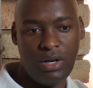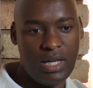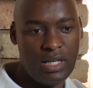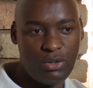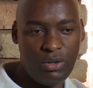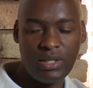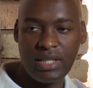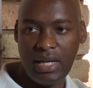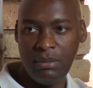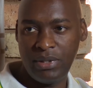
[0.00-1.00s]
at all
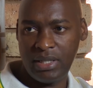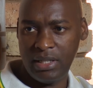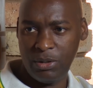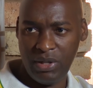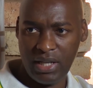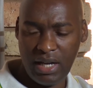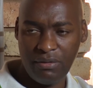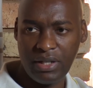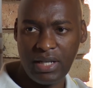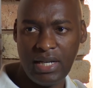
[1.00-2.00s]
times they speak
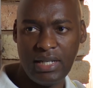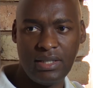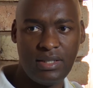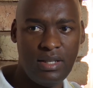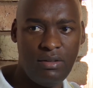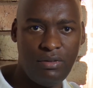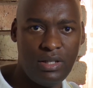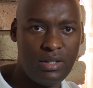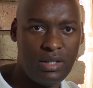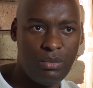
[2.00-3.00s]
Afrikaans,
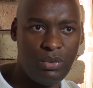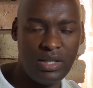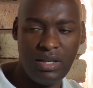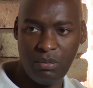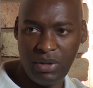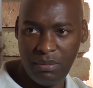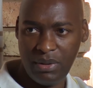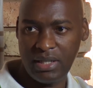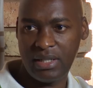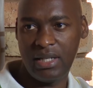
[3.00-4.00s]
even the working
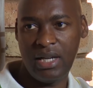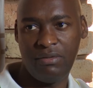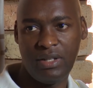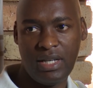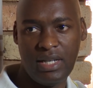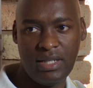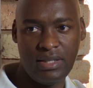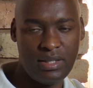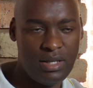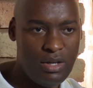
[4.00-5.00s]
papers are in
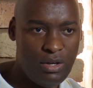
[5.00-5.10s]
Afrikaans,